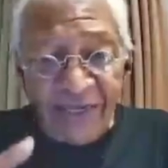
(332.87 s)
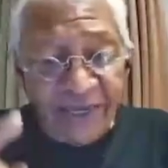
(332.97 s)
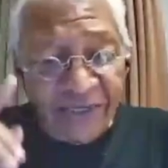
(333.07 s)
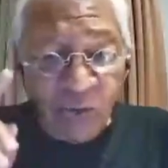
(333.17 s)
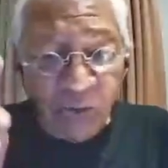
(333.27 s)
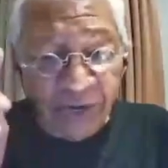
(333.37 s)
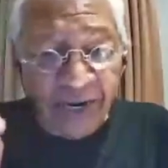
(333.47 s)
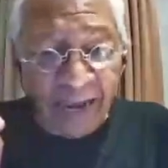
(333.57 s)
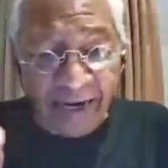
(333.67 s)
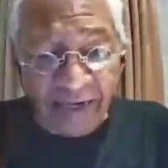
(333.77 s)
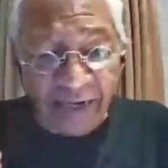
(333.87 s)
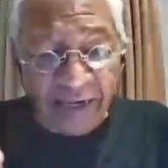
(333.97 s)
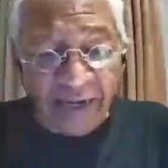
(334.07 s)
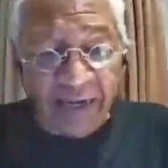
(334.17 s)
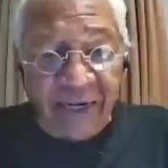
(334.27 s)
Lalitaji is the only
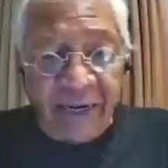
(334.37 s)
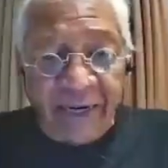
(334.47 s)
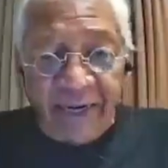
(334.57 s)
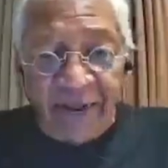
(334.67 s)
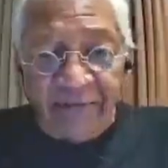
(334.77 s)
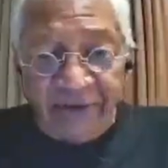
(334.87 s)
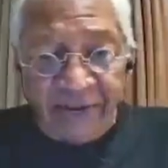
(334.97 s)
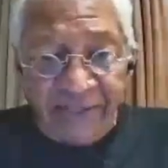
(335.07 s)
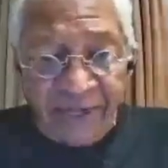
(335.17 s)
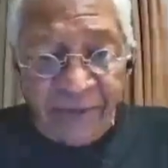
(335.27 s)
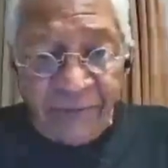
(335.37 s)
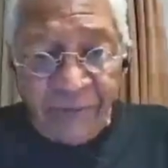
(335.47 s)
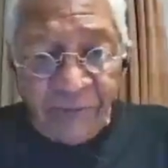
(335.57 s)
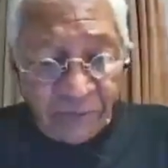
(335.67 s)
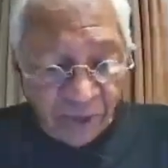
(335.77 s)
character in Indian advertising